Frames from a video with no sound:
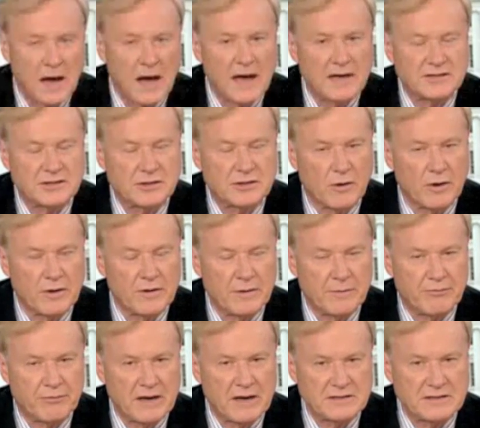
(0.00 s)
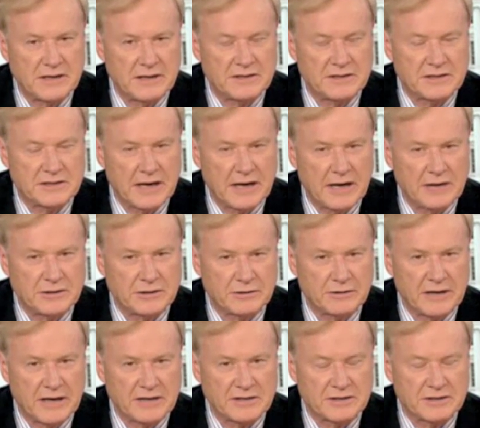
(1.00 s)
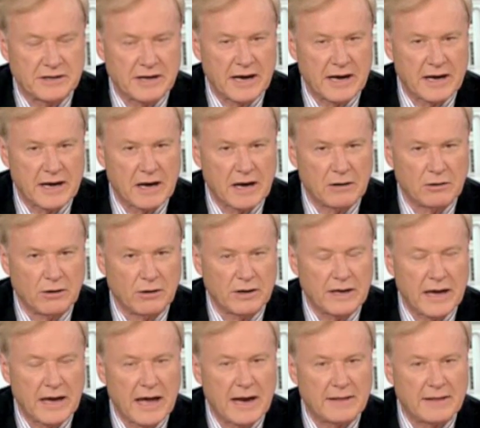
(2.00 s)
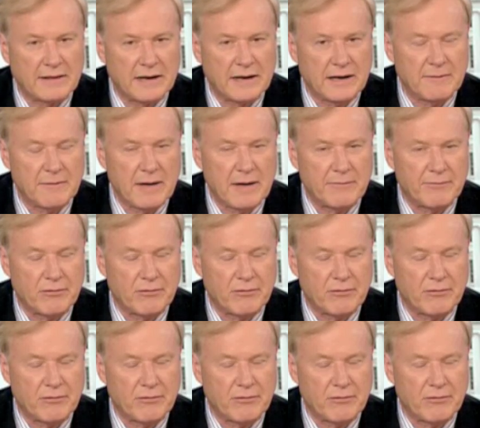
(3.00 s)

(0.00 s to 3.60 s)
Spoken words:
I saw on the president's schedule yesterday, I got a look at it, that he met